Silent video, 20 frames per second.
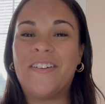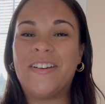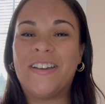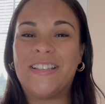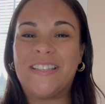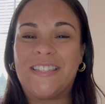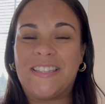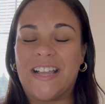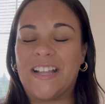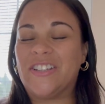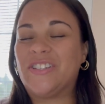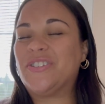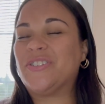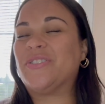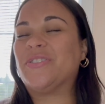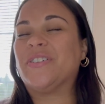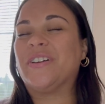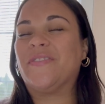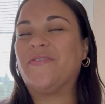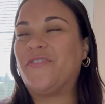an
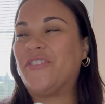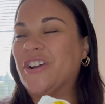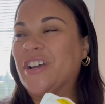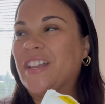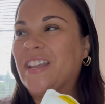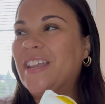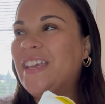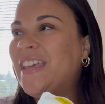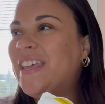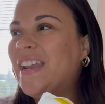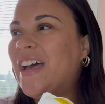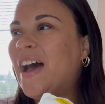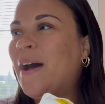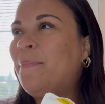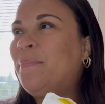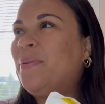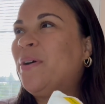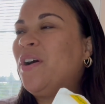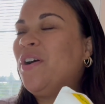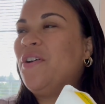essential for
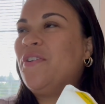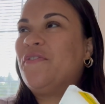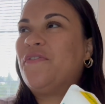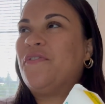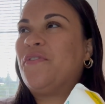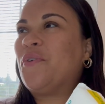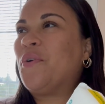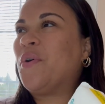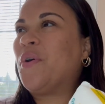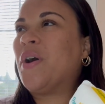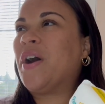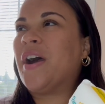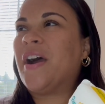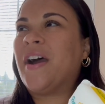cleanup, for